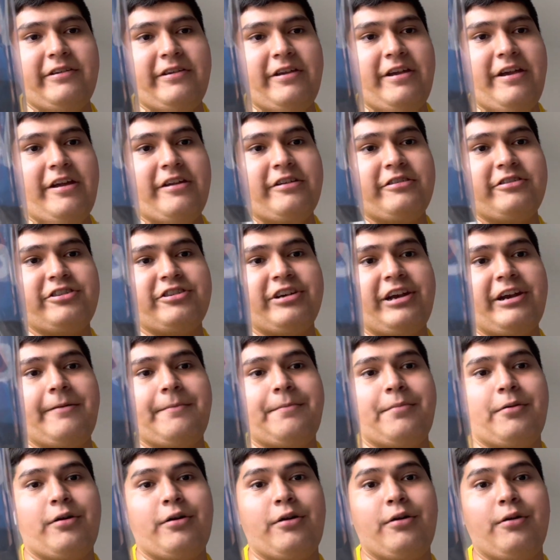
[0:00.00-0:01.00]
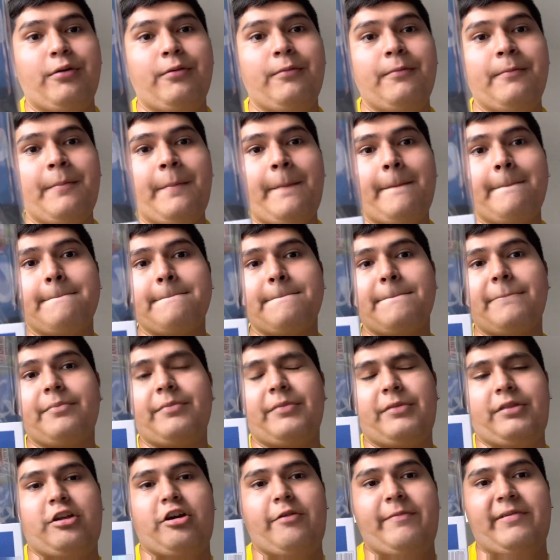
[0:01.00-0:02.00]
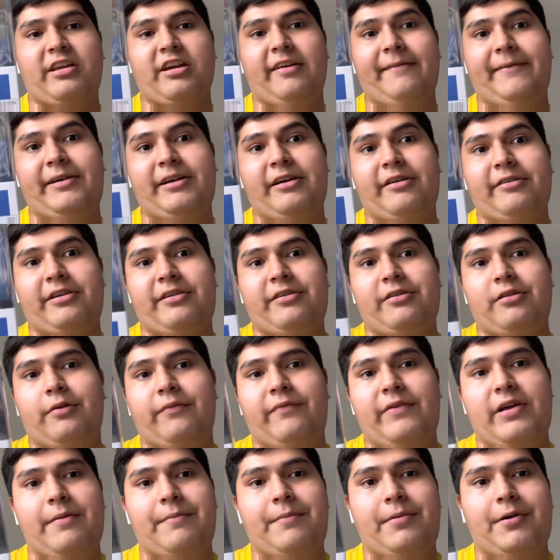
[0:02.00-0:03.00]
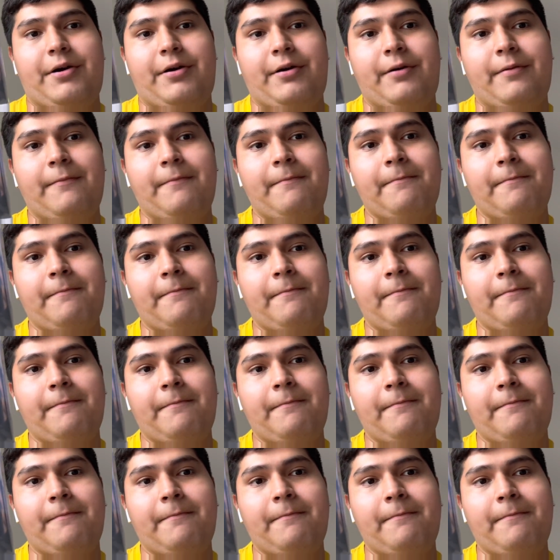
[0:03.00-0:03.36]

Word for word: and Shining Pearl, they'll be coming out in November.